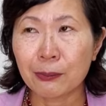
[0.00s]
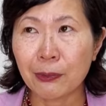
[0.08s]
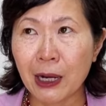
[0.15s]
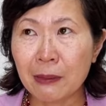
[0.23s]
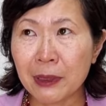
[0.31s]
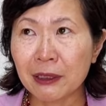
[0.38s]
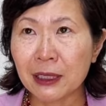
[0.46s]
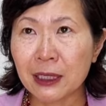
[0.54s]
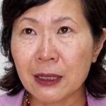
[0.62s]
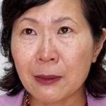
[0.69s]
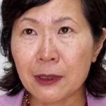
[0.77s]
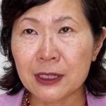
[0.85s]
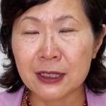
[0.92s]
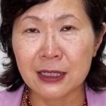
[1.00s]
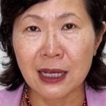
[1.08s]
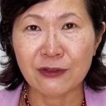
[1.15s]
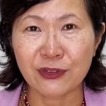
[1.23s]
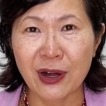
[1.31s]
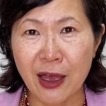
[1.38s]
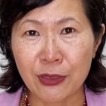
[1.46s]
primarily designed
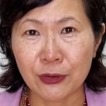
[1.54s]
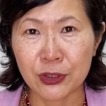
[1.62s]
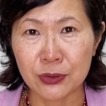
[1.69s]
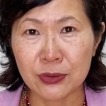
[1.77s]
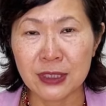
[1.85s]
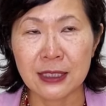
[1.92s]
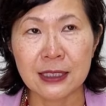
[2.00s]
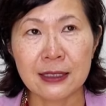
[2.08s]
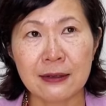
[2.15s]
for other uses.